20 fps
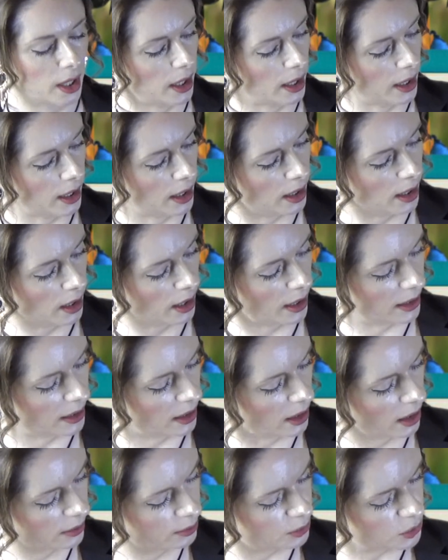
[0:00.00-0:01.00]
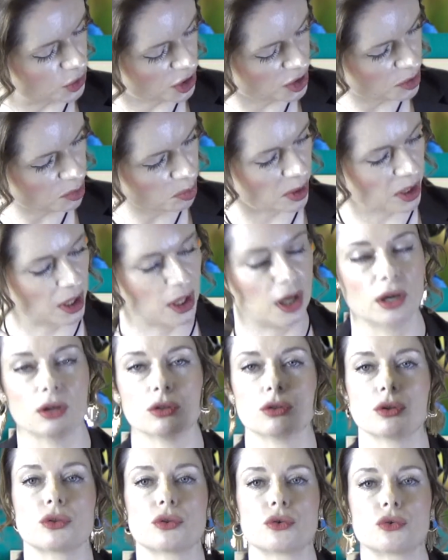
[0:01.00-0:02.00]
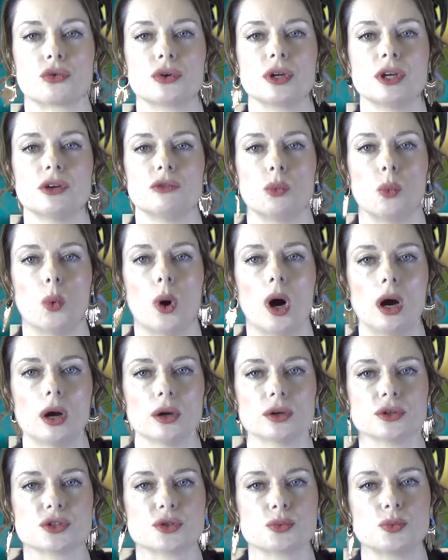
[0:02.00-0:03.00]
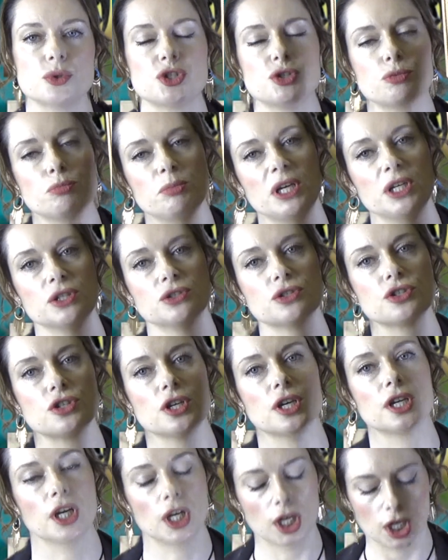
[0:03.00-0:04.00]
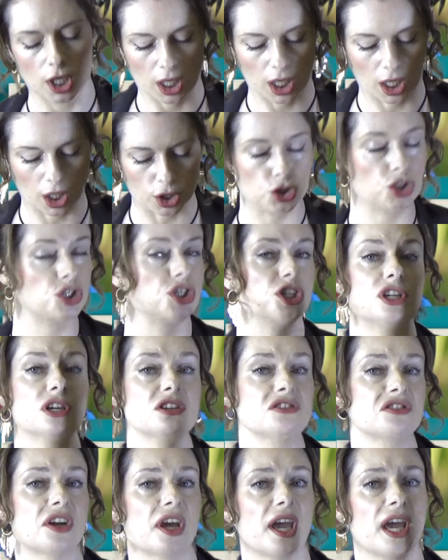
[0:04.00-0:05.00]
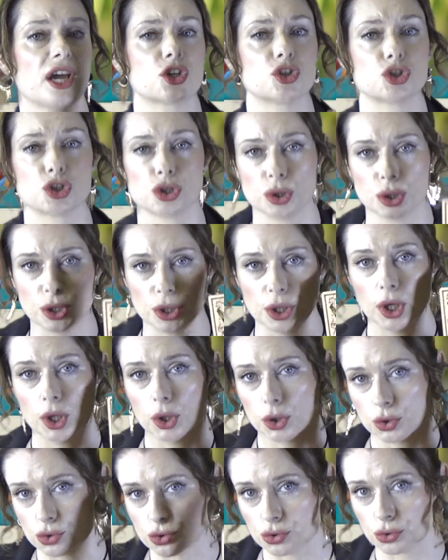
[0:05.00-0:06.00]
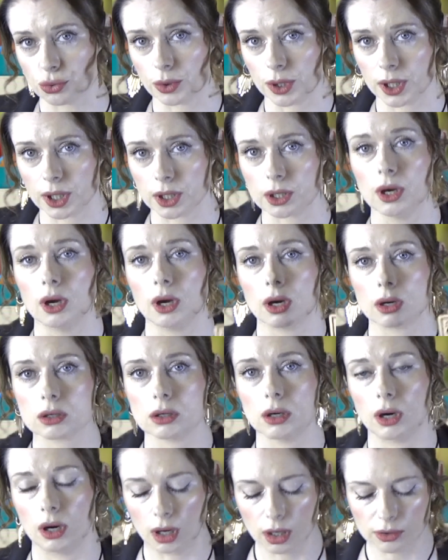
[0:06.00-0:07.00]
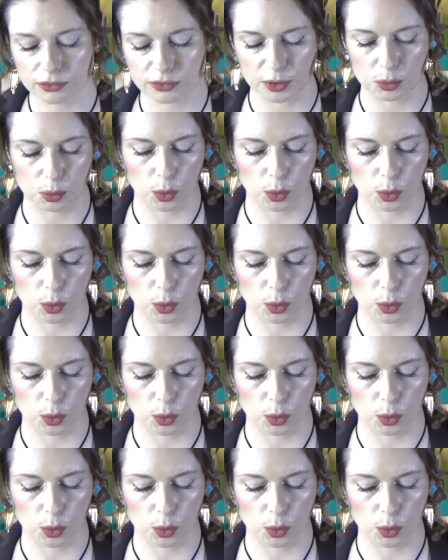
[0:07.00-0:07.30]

Uh, and I'm just picking the Three of Wands, which means that uh, she doesn't actually drink coffee.